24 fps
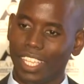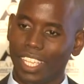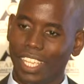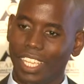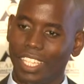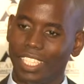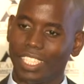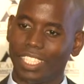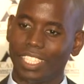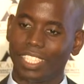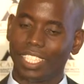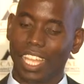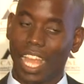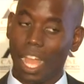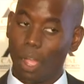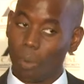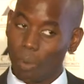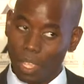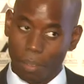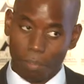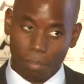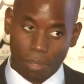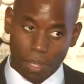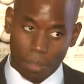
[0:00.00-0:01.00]
It is how
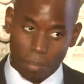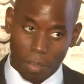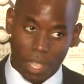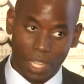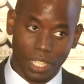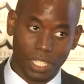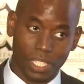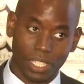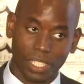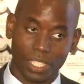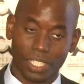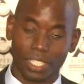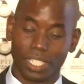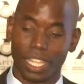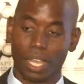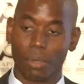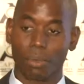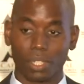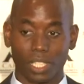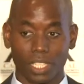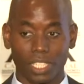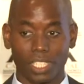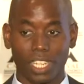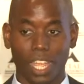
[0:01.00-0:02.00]
we implement it that
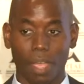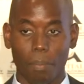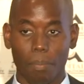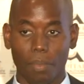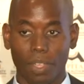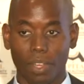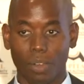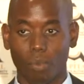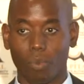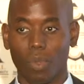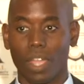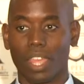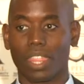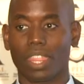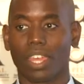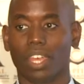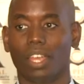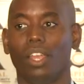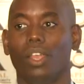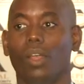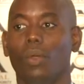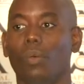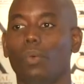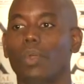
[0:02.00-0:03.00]
will determine whether
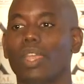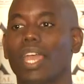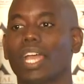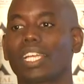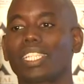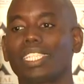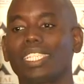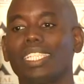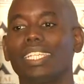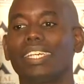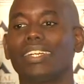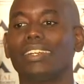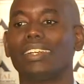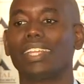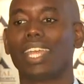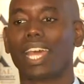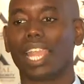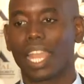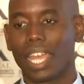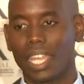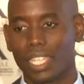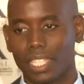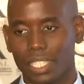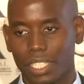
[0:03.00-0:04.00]
we actually
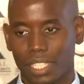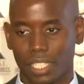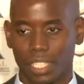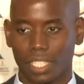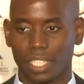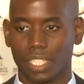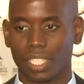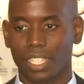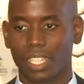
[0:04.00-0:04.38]
realize